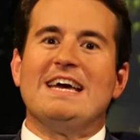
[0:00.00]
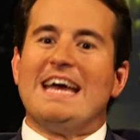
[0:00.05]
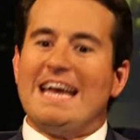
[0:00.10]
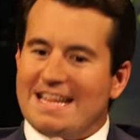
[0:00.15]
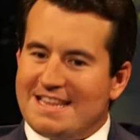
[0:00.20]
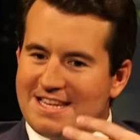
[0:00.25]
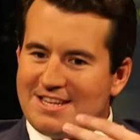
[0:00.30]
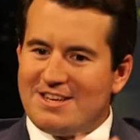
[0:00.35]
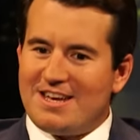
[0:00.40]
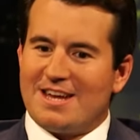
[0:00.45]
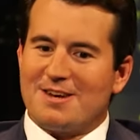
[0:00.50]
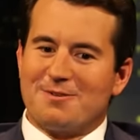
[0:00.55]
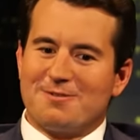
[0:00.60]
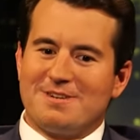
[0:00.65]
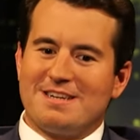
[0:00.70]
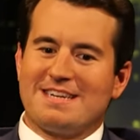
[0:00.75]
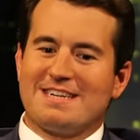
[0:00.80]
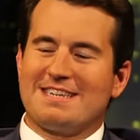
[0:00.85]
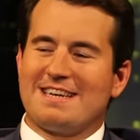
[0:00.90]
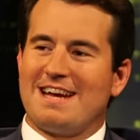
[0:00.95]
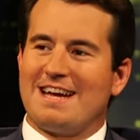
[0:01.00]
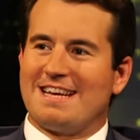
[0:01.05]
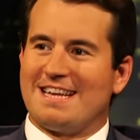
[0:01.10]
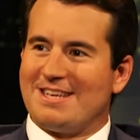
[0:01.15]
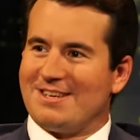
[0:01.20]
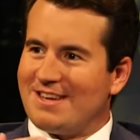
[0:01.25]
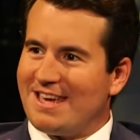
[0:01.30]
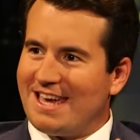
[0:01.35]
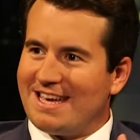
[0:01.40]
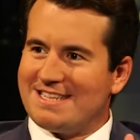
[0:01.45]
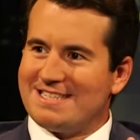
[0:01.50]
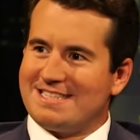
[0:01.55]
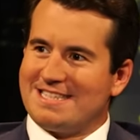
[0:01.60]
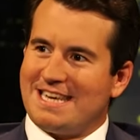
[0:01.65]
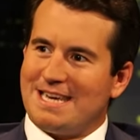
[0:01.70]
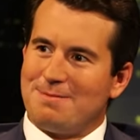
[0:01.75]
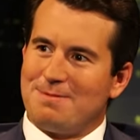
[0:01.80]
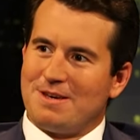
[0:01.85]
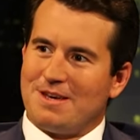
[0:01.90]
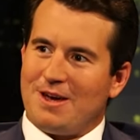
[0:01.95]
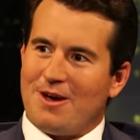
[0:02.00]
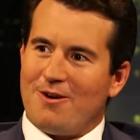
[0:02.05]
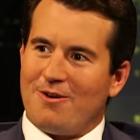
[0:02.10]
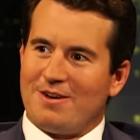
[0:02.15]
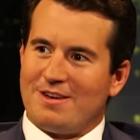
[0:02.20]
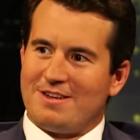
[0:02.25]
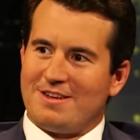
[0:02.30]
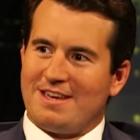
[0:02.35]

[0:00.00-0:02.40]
and then you got to reignite it. You can't just keep it going.